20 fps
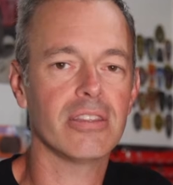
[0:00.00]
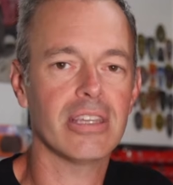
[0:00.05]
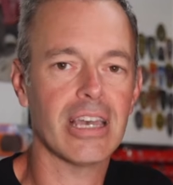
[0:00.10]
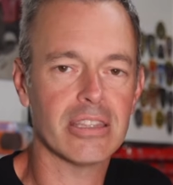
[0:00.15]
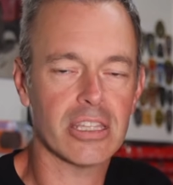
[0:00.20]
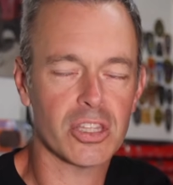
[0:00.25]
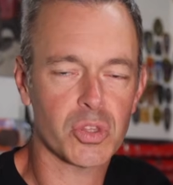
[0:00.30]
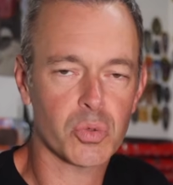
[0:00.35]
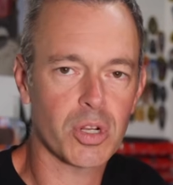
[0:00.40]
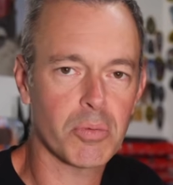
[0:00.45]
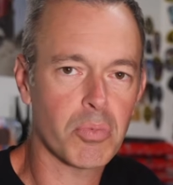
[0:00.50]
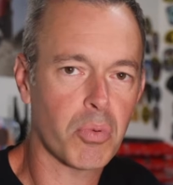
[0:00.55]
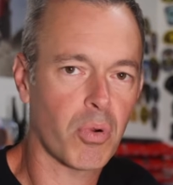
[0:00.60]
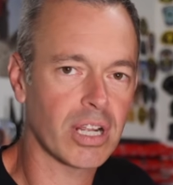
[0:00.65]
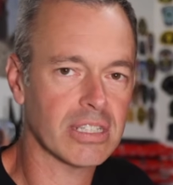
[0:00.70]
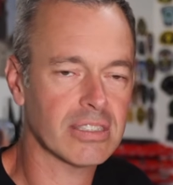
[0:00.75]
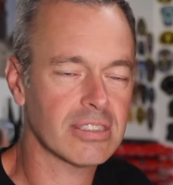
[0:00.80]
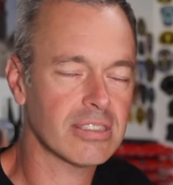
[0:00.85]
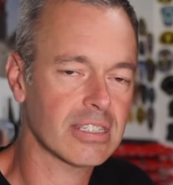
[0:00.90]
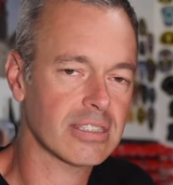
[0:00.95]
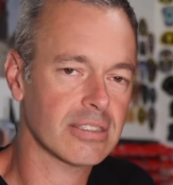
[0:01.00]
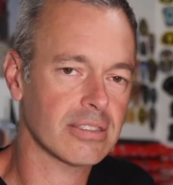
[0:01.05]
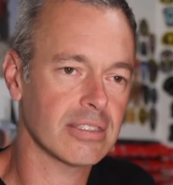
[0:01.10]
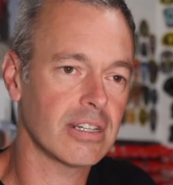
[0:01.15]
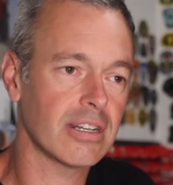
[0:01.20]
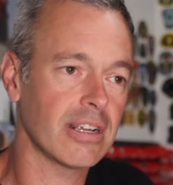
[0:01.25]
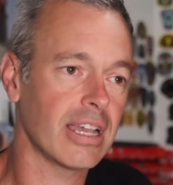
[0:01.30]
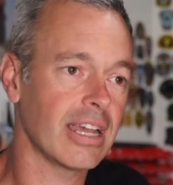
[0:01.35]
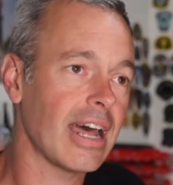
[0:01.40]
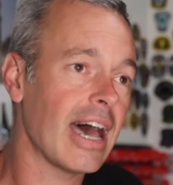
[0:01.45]
than the 3.6
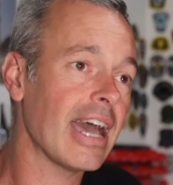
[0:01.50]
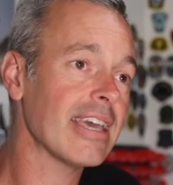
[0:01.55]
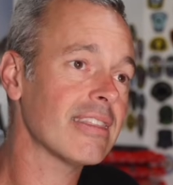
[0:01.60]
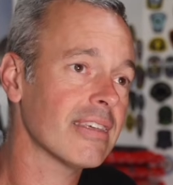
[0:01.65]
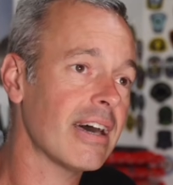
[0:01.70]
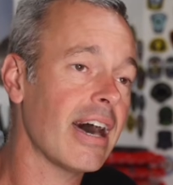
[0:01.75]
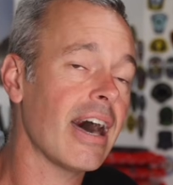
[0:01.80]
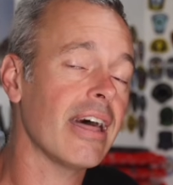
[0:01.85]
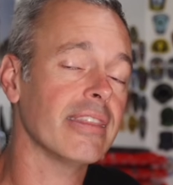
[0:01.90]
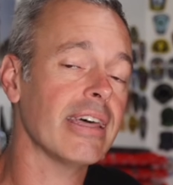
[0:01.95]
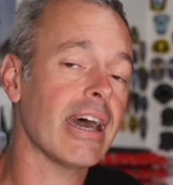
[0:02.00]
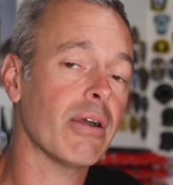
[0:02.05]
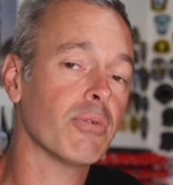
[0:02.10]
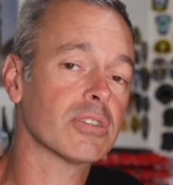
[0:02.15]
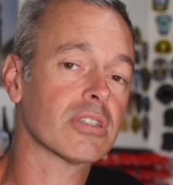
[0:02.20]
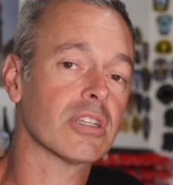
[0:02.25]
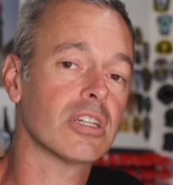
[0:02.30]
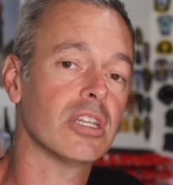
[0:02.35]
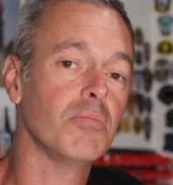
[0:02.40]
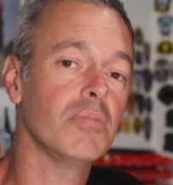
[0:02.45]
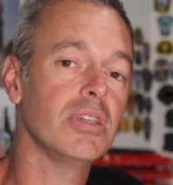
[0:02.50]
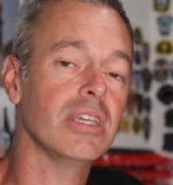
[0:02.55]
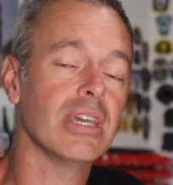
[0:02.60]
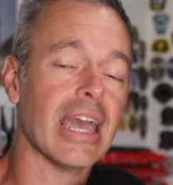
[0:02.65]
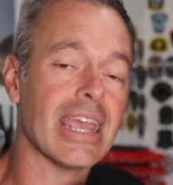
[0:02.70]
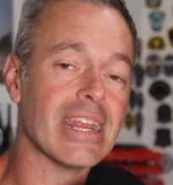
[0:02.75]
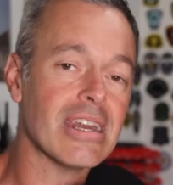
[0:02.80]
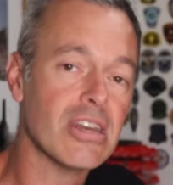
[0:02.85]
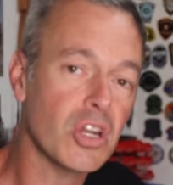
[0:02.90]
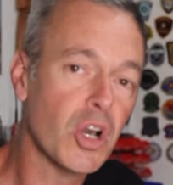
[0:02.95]
liter, and I thought that was gonna be
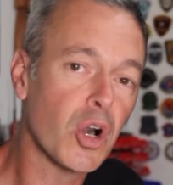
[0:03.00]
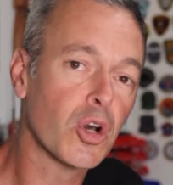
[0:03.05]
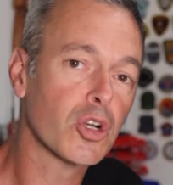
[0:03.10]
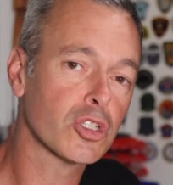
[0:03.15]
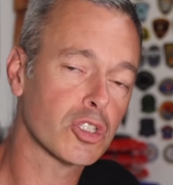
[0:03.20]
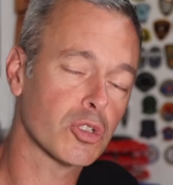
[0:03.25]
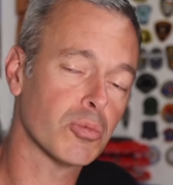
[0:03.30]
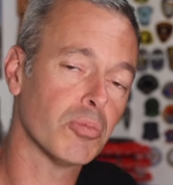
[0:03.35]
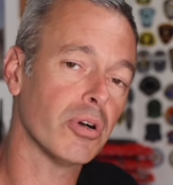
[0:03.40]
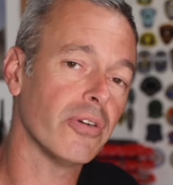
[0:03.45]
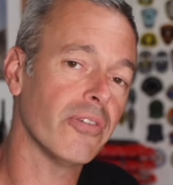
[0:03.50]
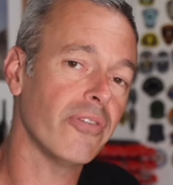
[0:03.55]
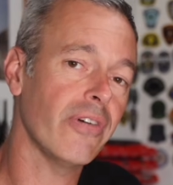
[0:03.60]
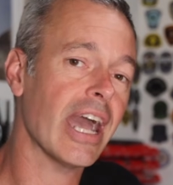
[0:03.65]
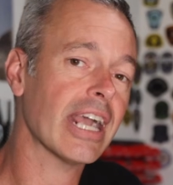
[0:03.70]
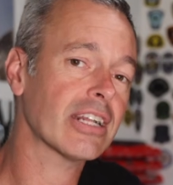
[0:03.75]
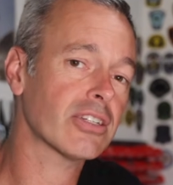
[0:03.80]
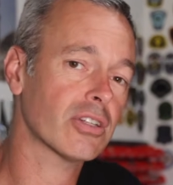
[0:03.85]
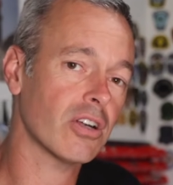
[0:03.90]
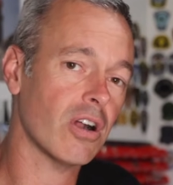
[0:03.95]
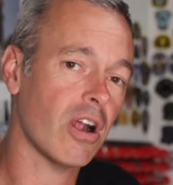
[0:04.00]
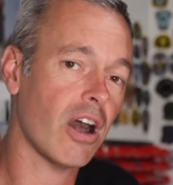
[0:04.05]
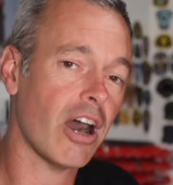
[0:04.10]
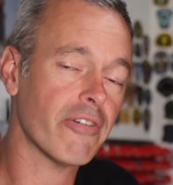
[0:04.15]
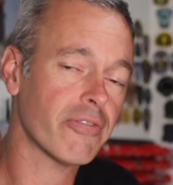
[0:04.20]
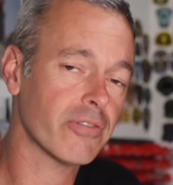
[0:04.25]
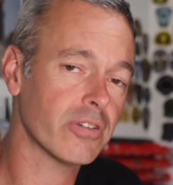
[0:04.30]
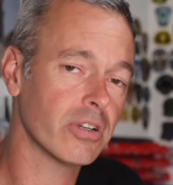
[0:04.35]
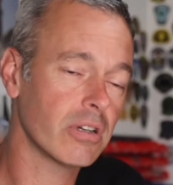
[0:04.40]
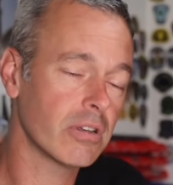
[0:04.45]
a noticeable factor
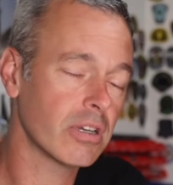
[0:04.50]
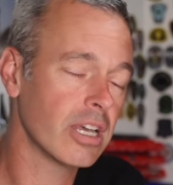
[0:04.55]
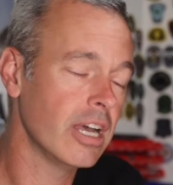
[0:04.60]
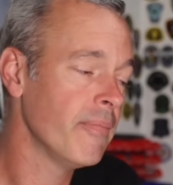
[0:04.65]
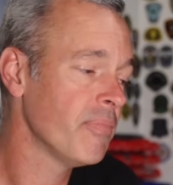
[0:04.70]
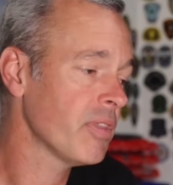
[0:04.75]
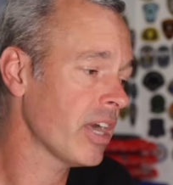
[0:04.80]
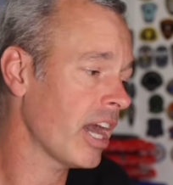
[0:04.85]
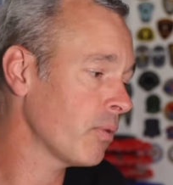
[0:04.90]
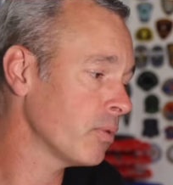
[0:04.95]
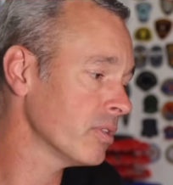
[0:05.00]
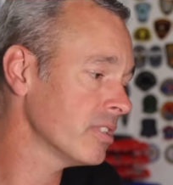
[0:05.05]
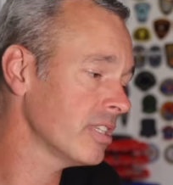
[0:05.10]
off-road. I will